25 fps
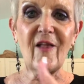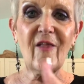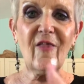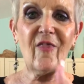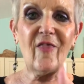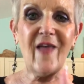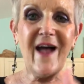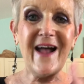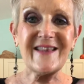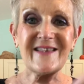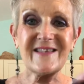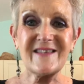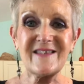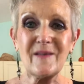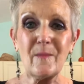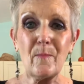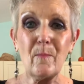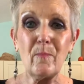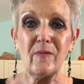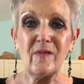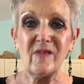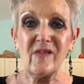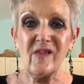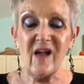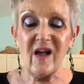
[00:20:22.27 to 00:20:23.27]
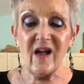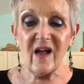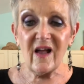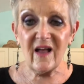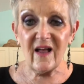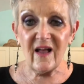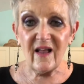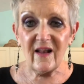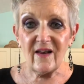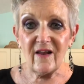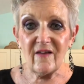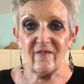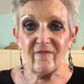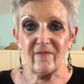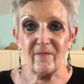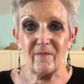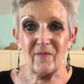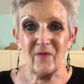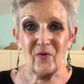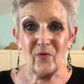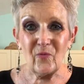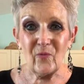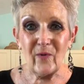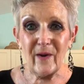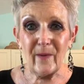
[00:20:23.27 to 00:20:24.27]
That's the blood from the
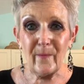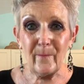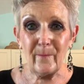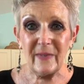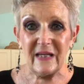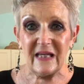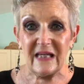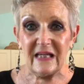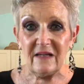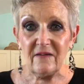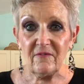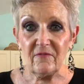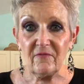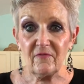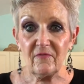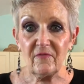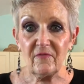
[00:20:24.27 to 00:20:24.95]
ground beef,